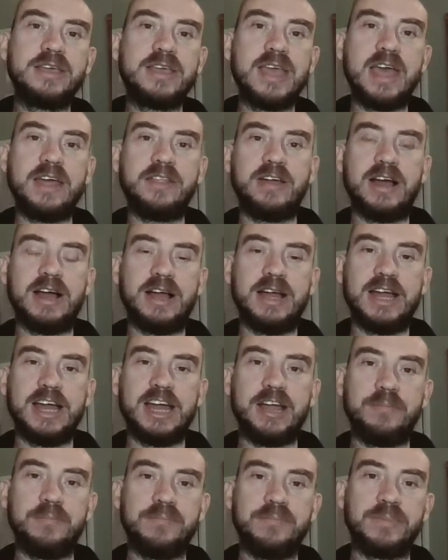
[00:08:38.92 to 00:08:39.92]
get
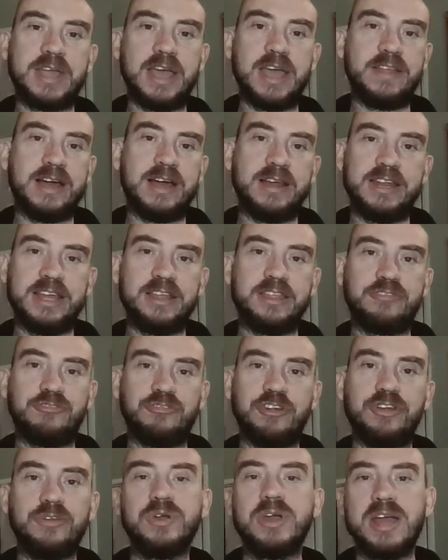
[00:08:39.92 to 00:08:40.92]
that lead
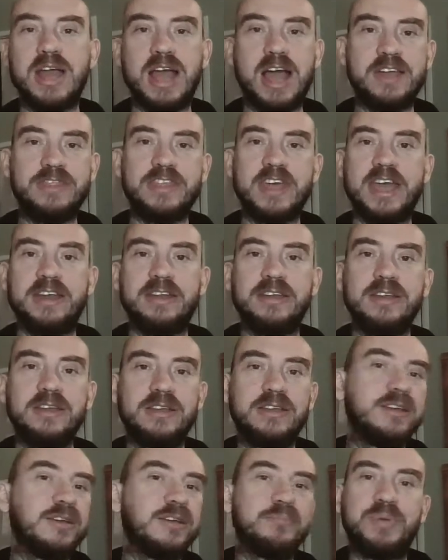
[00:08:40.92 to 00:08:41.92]
through, and then
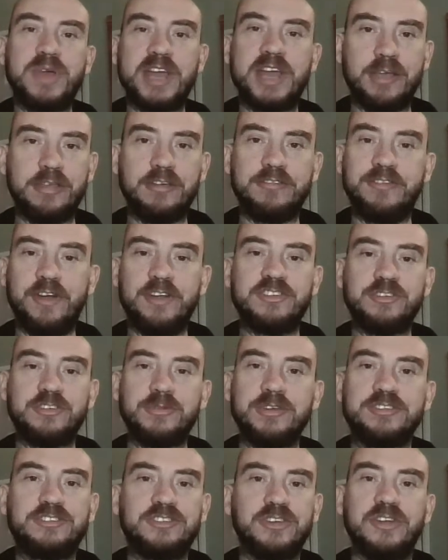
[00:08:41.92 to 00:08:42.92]
pick up the phone to
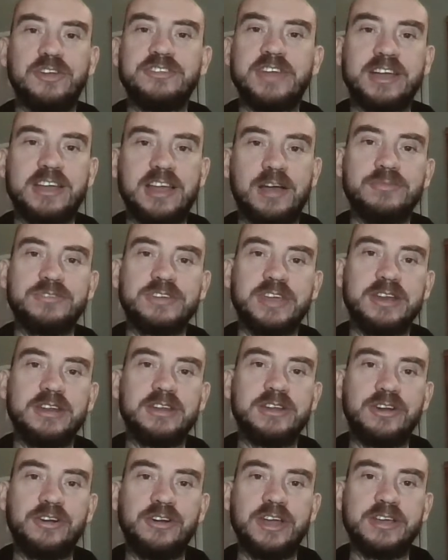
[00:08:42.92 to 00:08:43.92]
them as soon as that comes in.
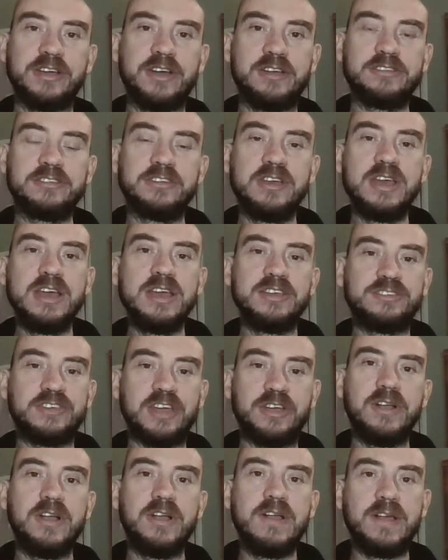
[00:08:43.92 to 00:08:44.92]
All right, guys.
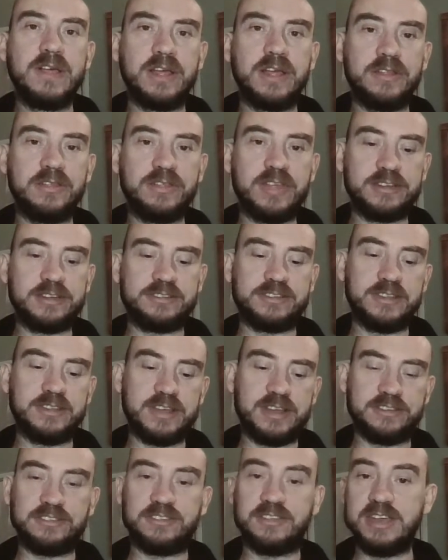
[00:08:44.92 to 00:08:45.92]
So that's it.
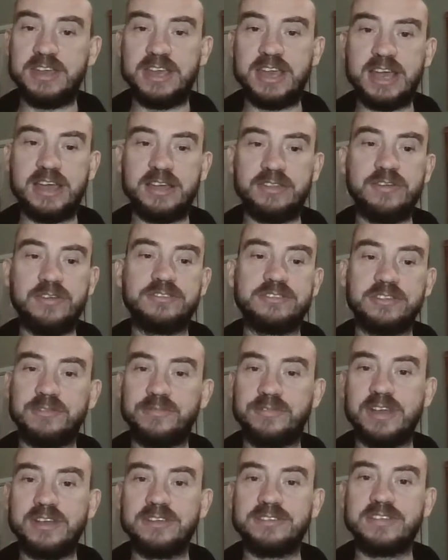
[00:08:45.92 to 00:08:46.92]
Those are the
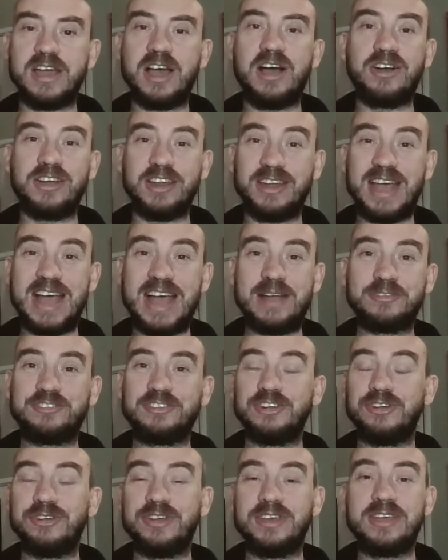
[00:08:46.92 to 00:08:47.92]
things that are going to
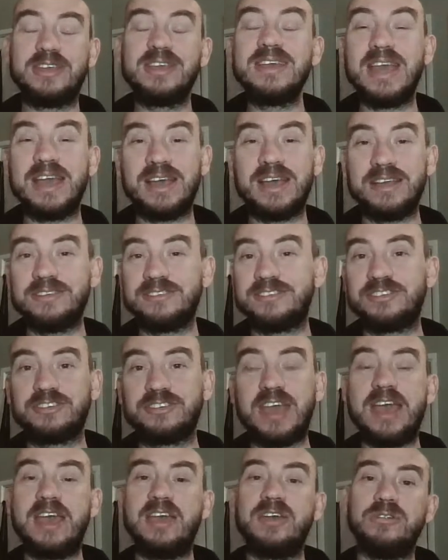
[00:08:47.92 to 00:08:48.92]
absolutely
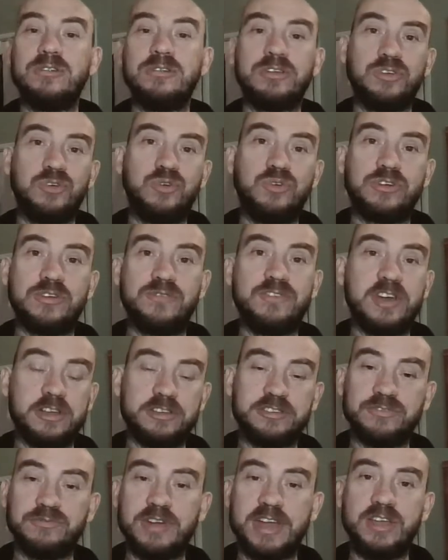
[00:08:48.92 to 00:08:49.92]
scale your
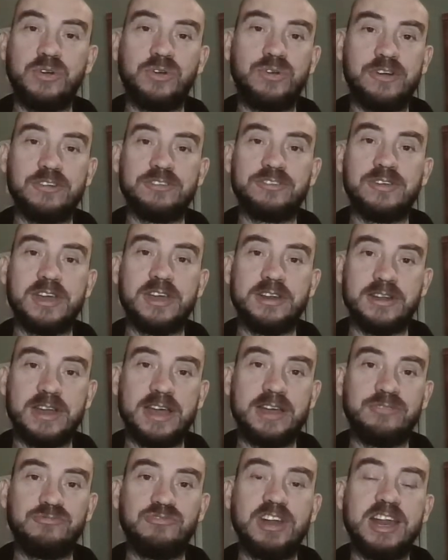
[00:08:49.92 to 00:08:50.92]
conversion rate, your cost, and
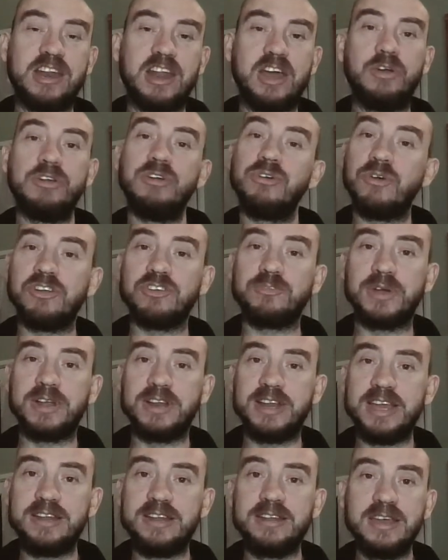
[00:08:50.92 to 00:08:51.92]
really lower your cost per
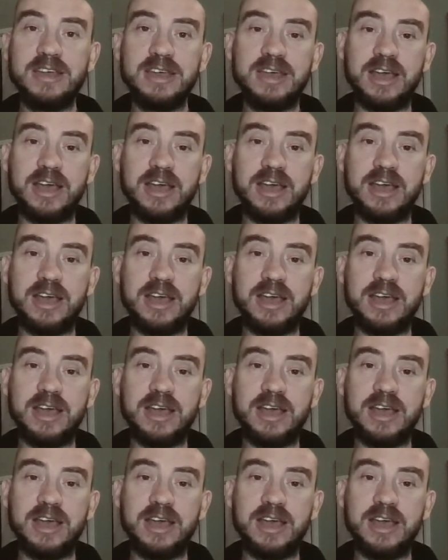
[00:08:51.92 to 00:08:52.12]
lead